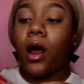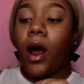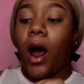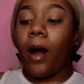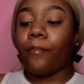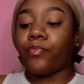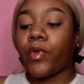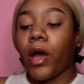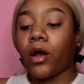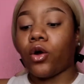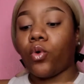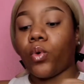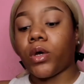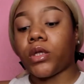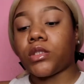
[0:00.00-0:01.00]
I'm not
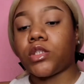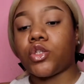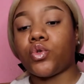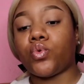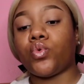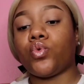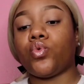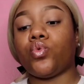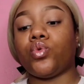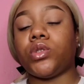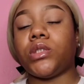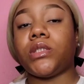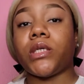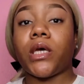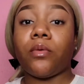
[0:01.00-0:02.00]
going to
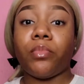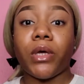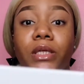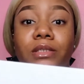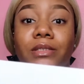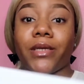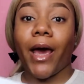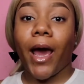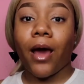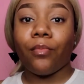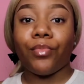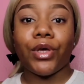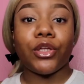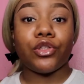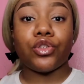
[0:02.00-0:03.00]
dib and
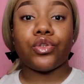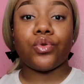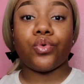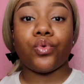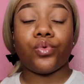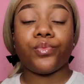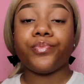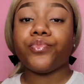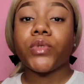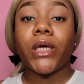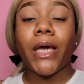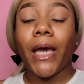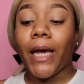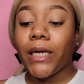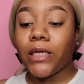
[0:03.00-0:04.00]
dab into
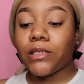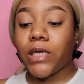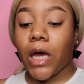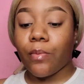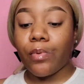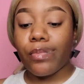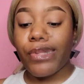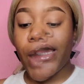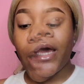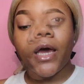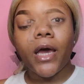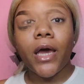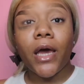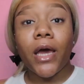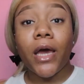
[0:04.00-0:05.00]
any type of
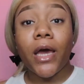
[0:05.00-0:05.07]
palette.